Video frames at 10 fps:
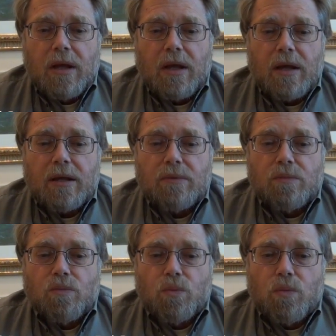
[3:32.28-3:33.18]

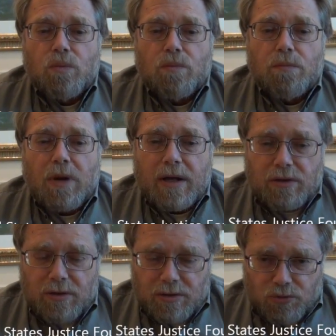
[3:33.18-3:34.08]

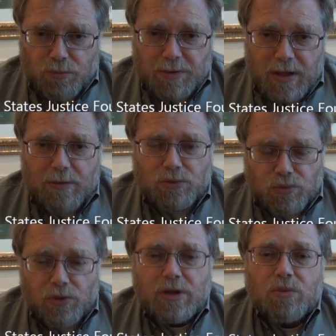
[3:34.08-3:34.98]
The group that I was
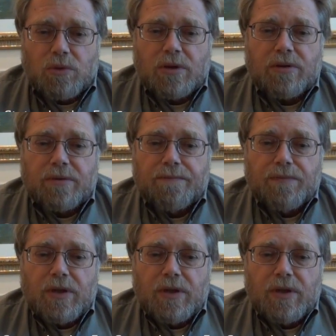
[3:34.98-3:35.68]
working with,